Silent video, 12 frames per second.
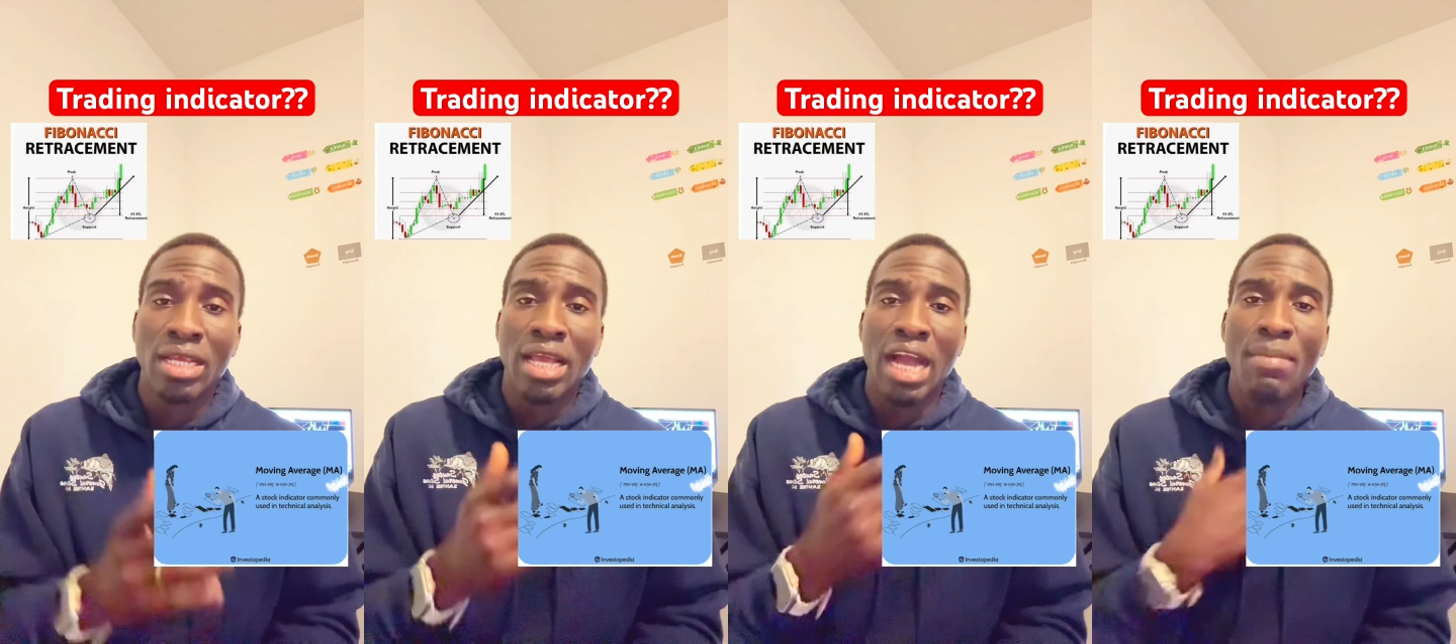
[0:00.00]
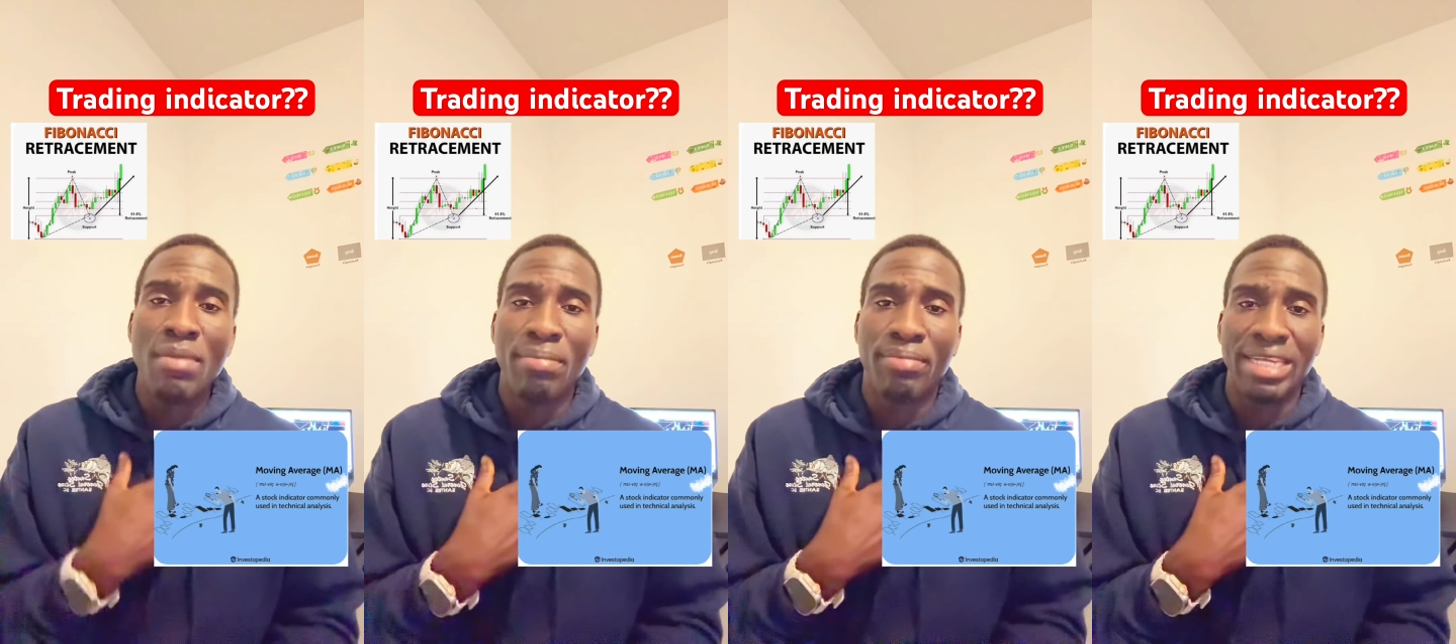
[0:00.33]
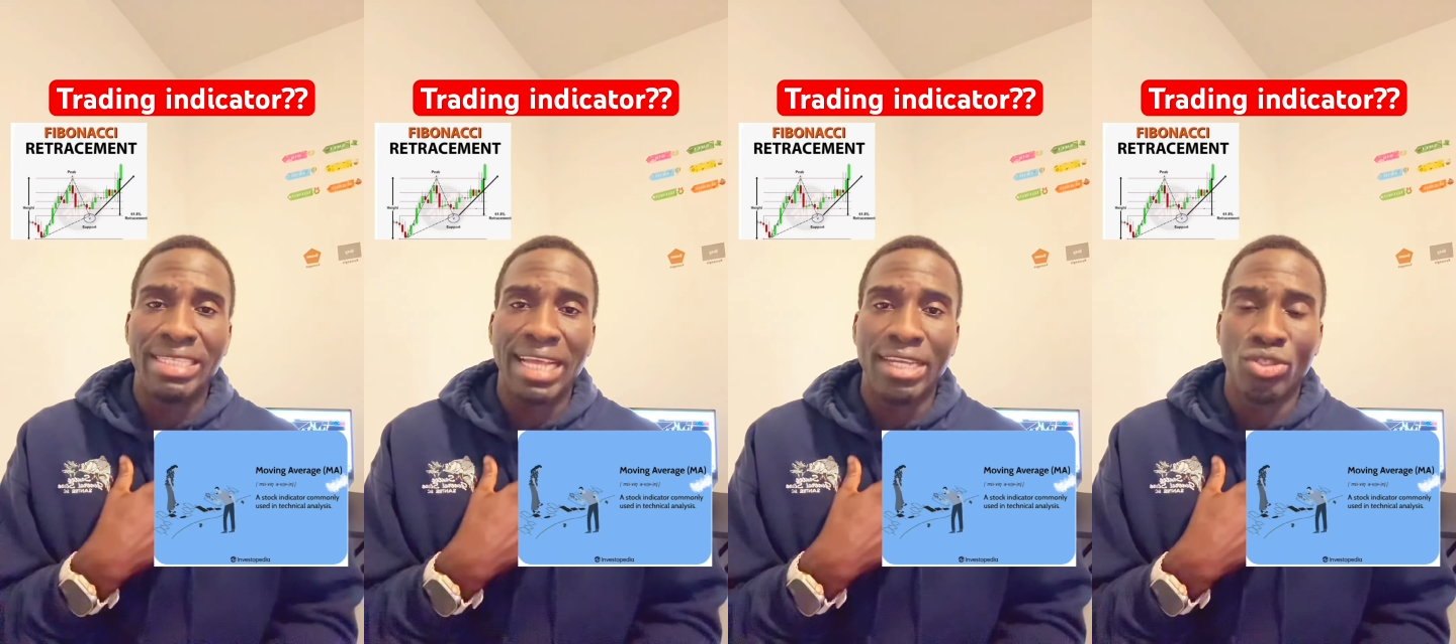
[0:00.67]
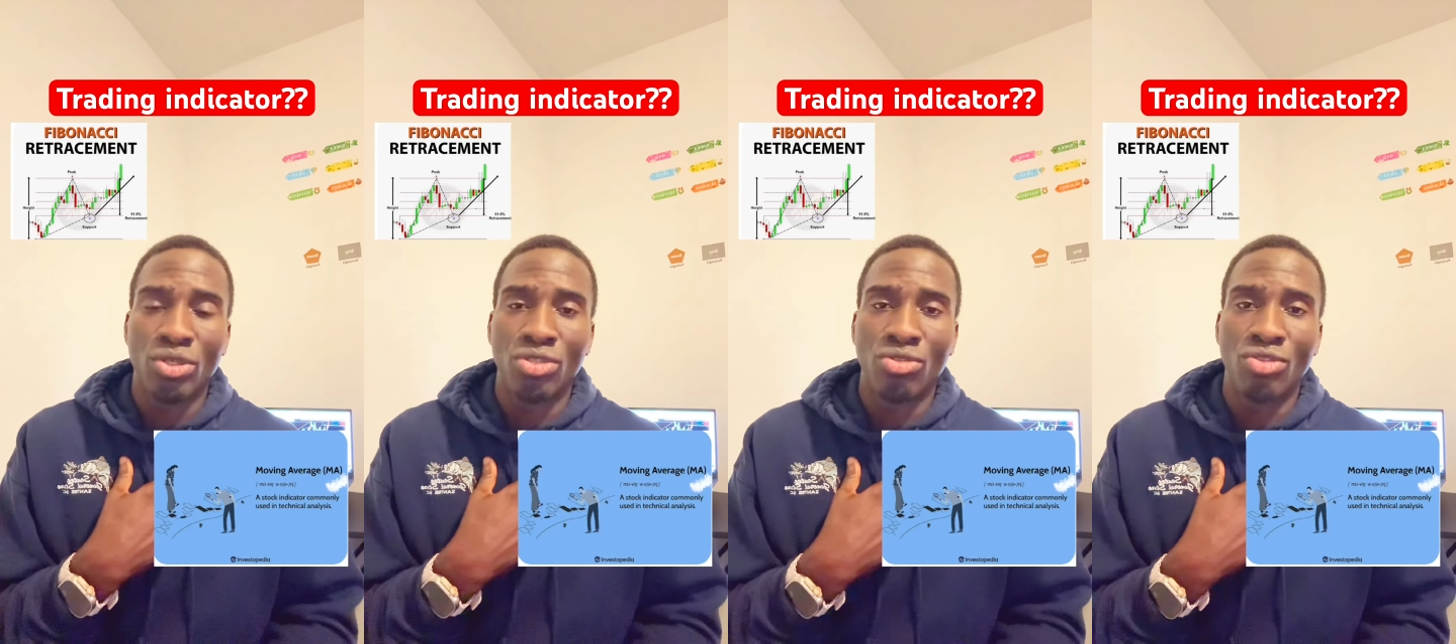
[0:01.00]
I'm a price
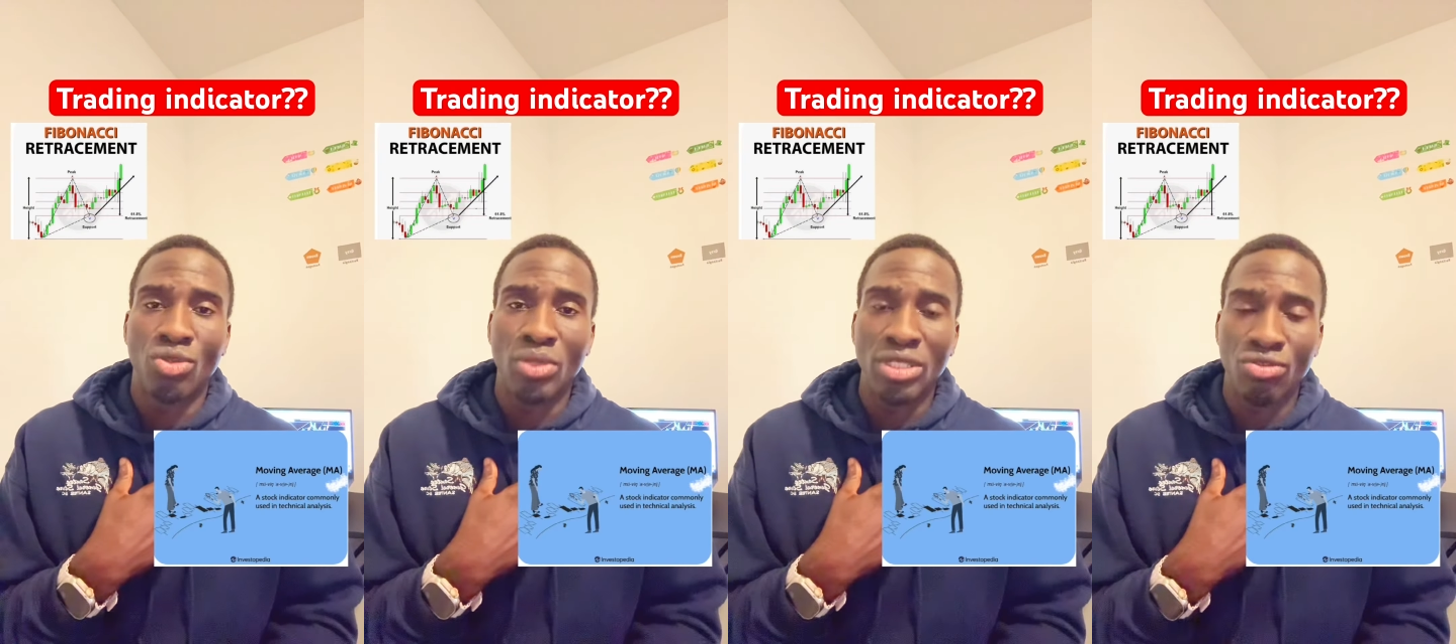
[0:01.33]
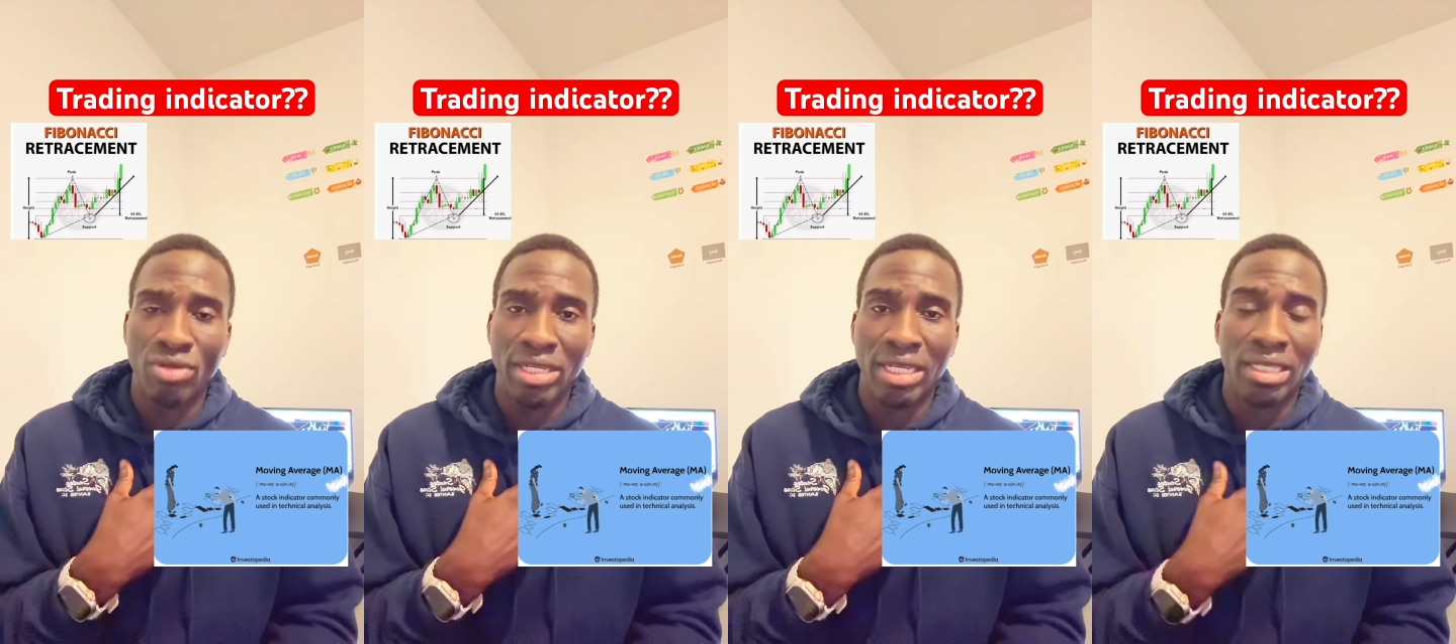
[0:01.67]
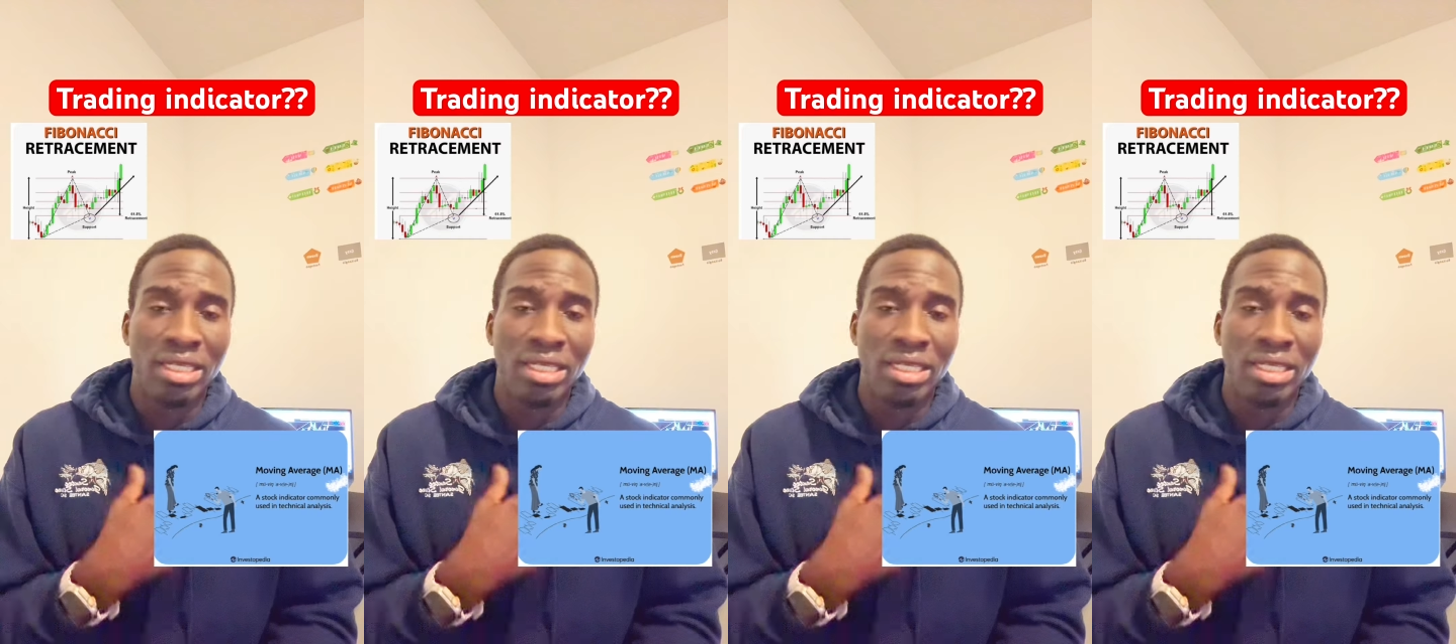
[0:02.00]
action swing trader.